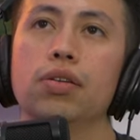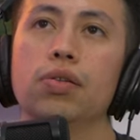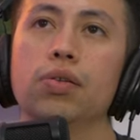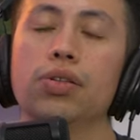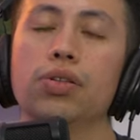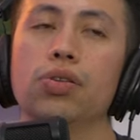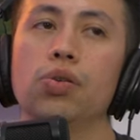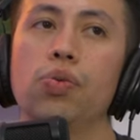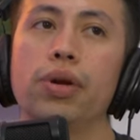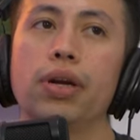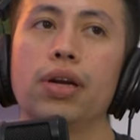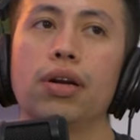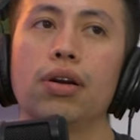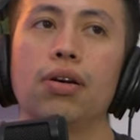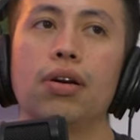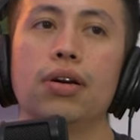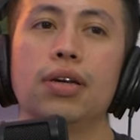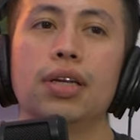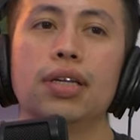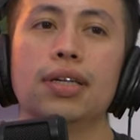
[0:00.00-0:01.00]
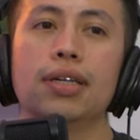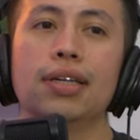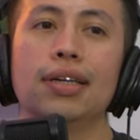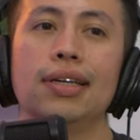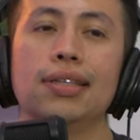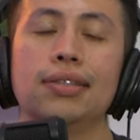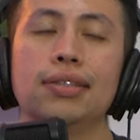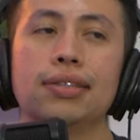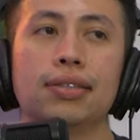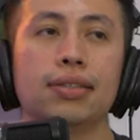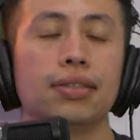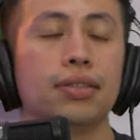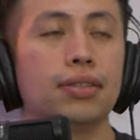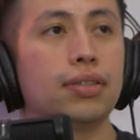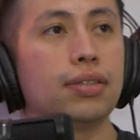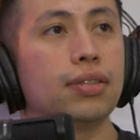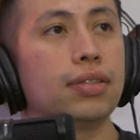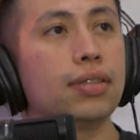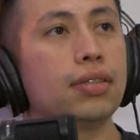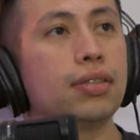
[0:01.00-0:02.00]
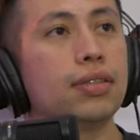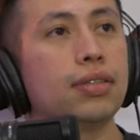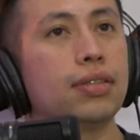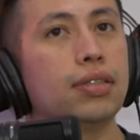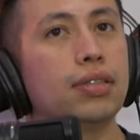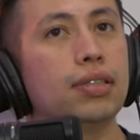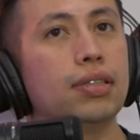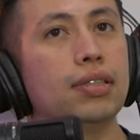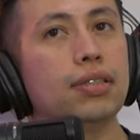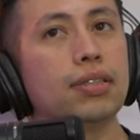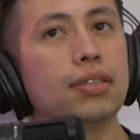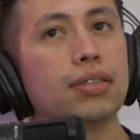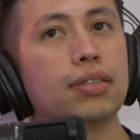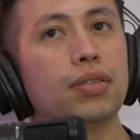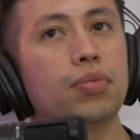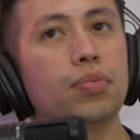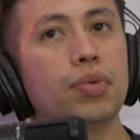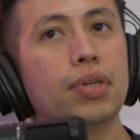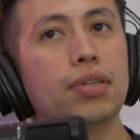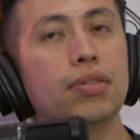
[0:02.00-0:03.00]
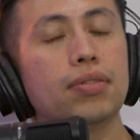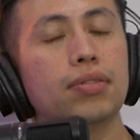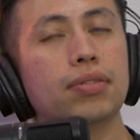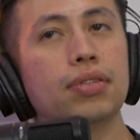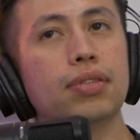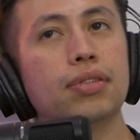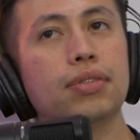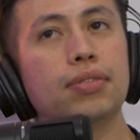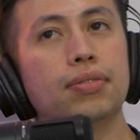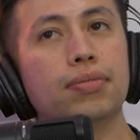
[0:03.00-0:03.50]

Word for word: when you're reincarnated as someone else.